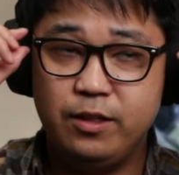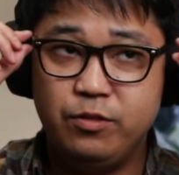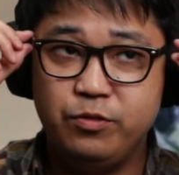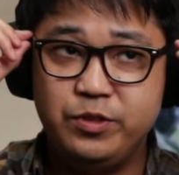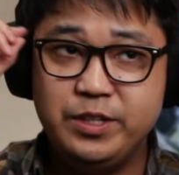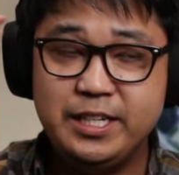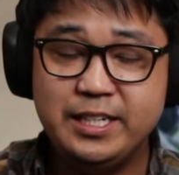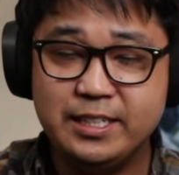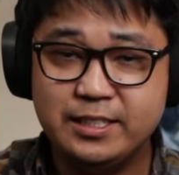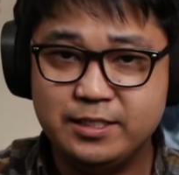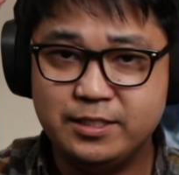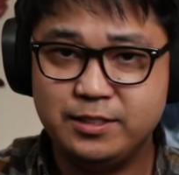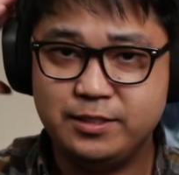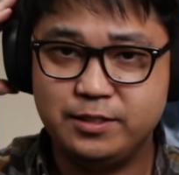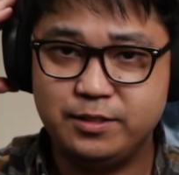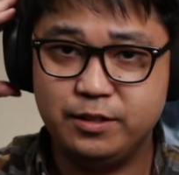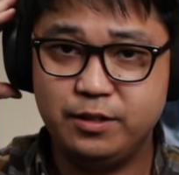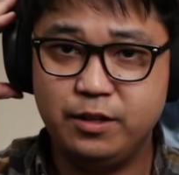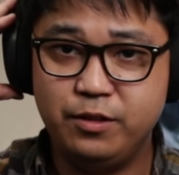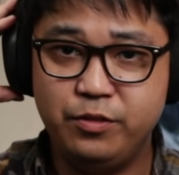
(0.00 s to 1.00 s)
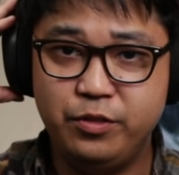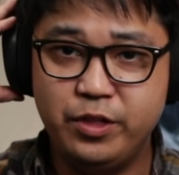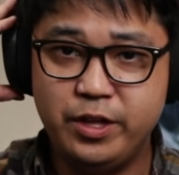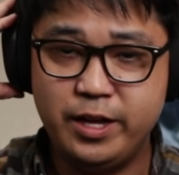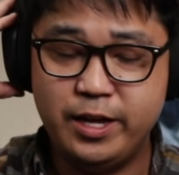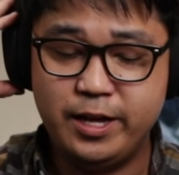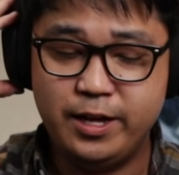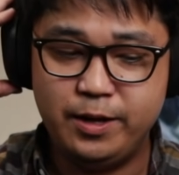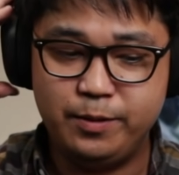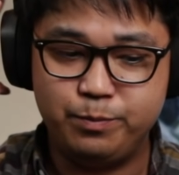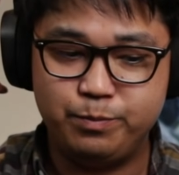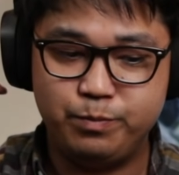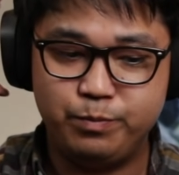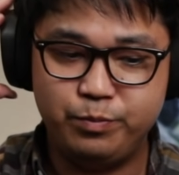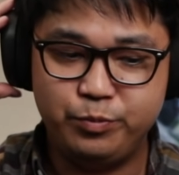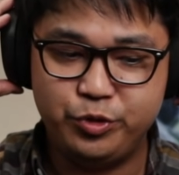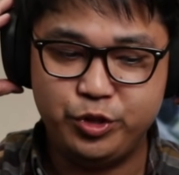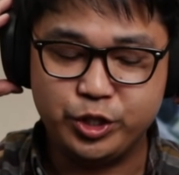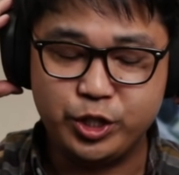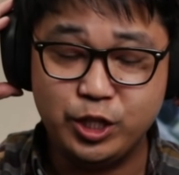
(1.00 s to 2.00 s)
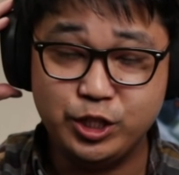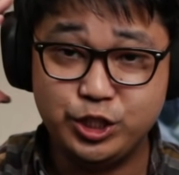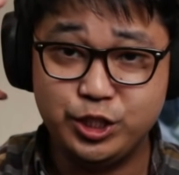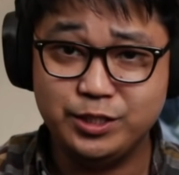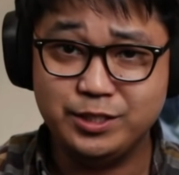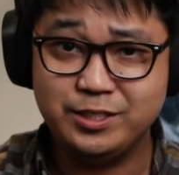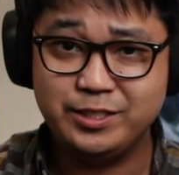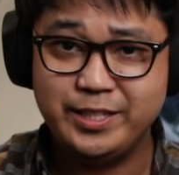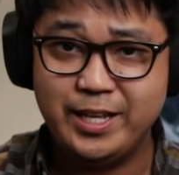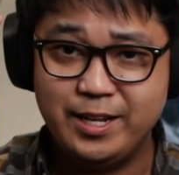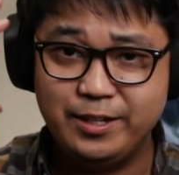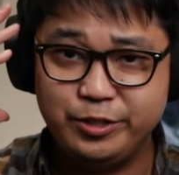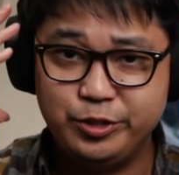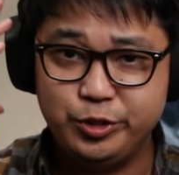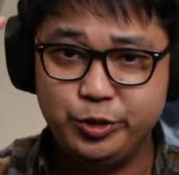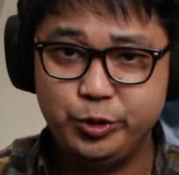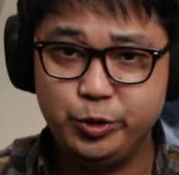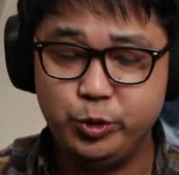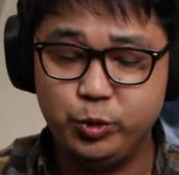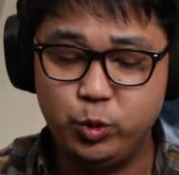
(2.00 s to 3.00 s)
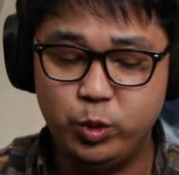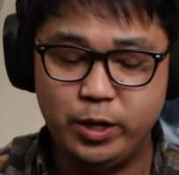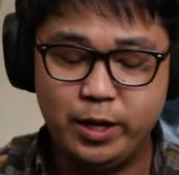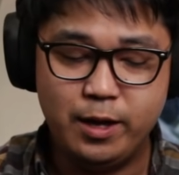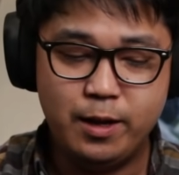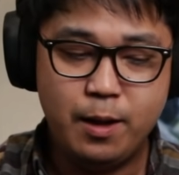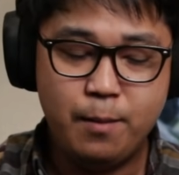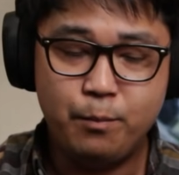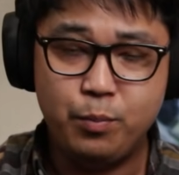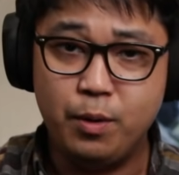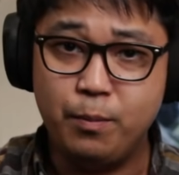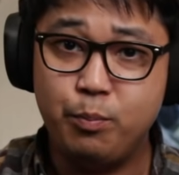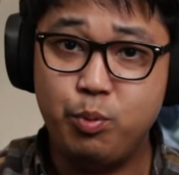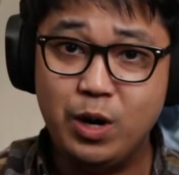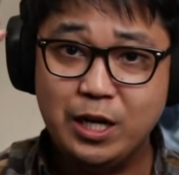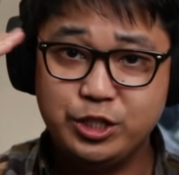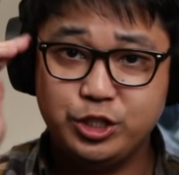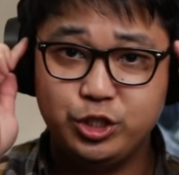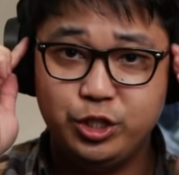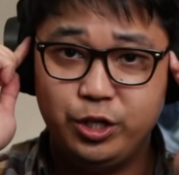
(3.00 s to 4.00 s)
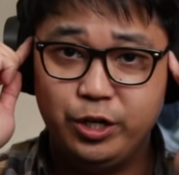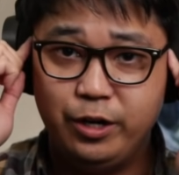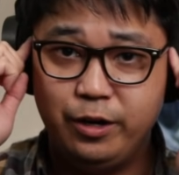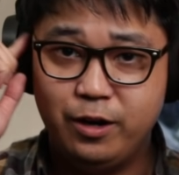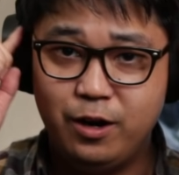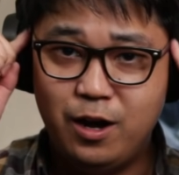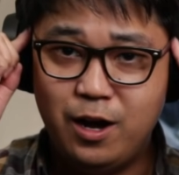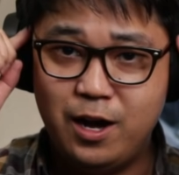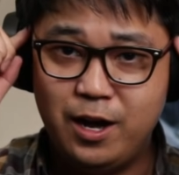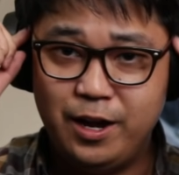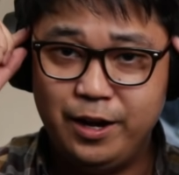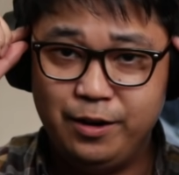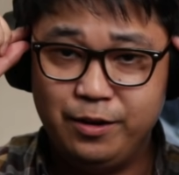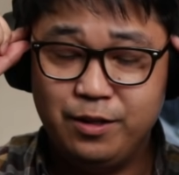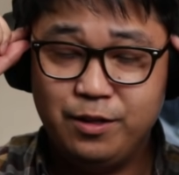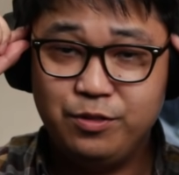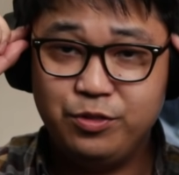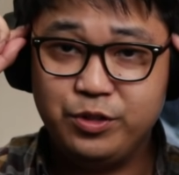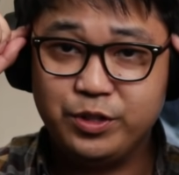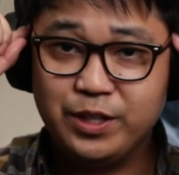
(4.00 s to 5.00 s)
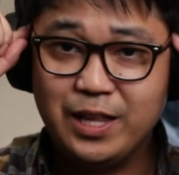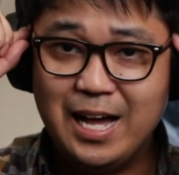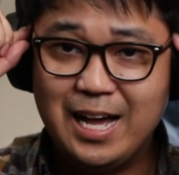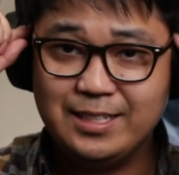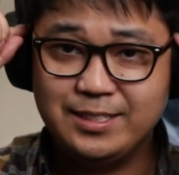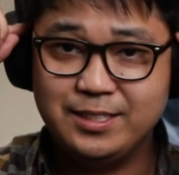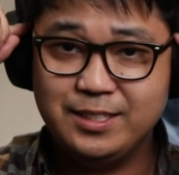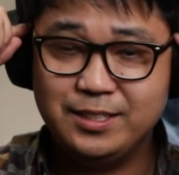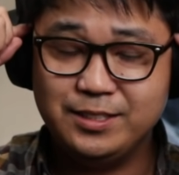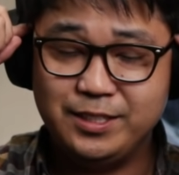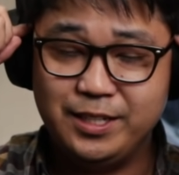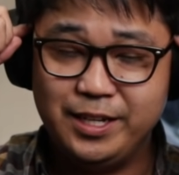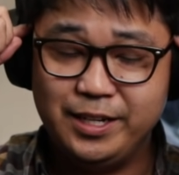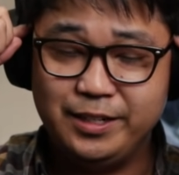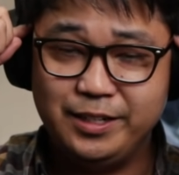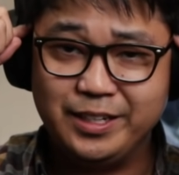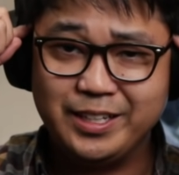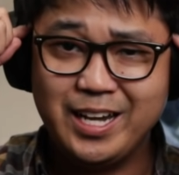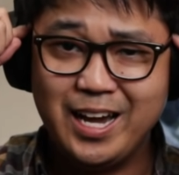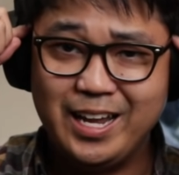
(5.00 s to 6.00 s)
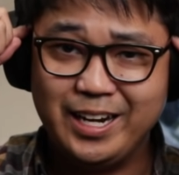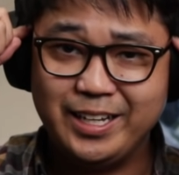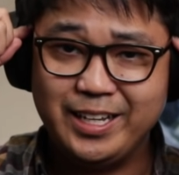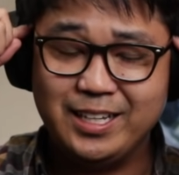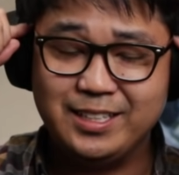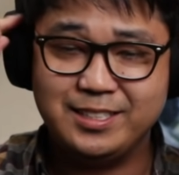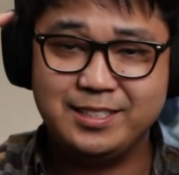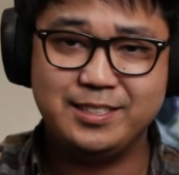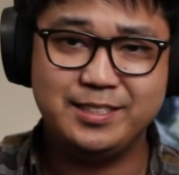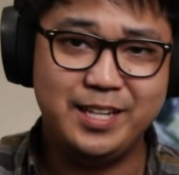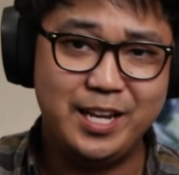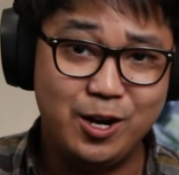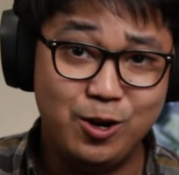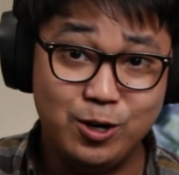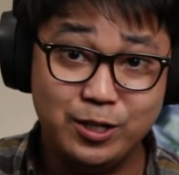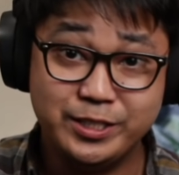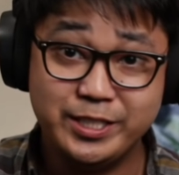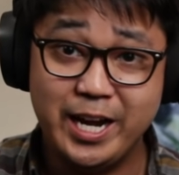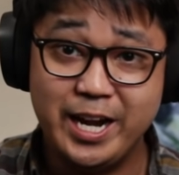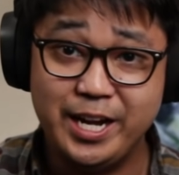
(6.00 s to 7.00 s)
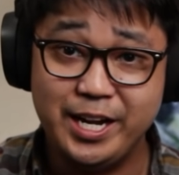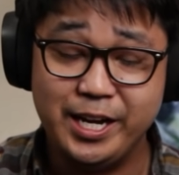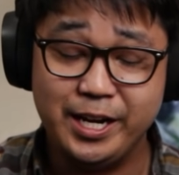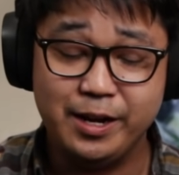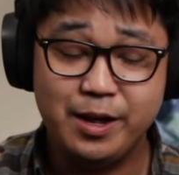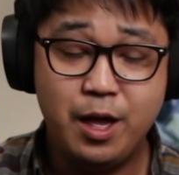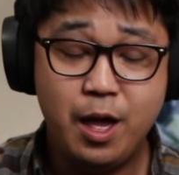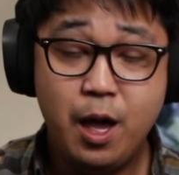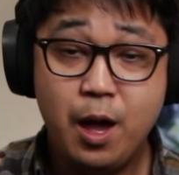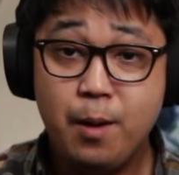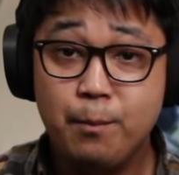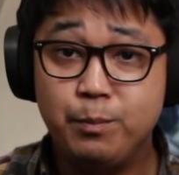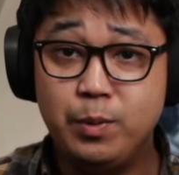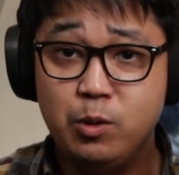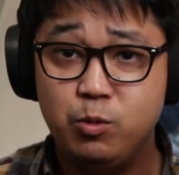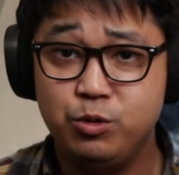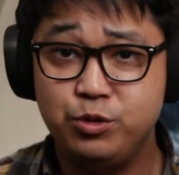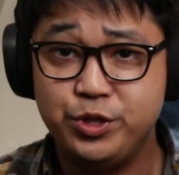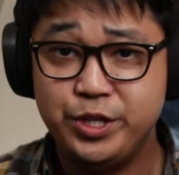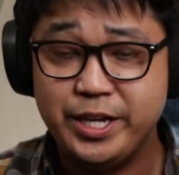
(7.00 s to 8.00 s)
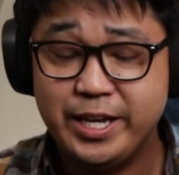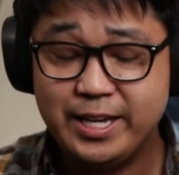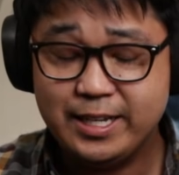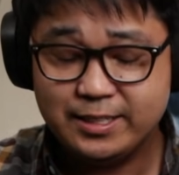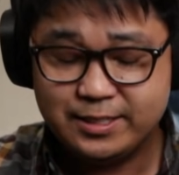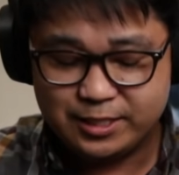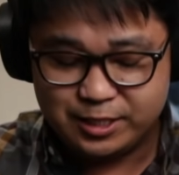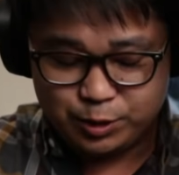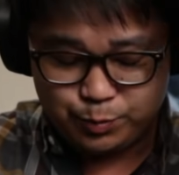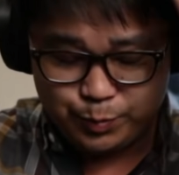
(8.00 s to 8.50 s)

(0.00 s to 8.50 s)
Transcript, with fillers: these the the cushions tend to uh, put pressure on the glasses and it kind of gets irritating. But with these,